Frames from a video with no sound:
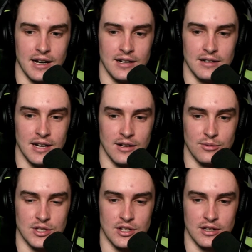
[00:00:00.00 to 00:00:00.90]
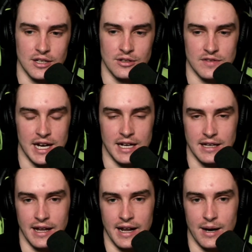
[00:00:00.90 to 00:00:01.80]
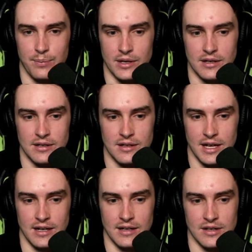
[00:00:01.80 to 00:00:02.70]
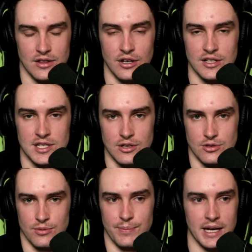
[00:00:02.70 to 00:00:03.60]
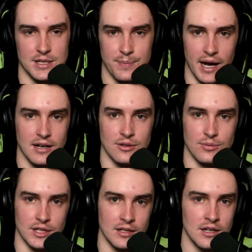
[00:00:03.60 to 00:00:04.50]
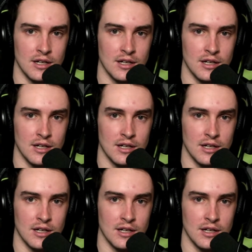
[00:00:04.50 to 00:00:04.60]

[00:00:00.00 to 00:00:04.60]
yeah, we certainly could have taken that out, but then in the third series, we bounced back and we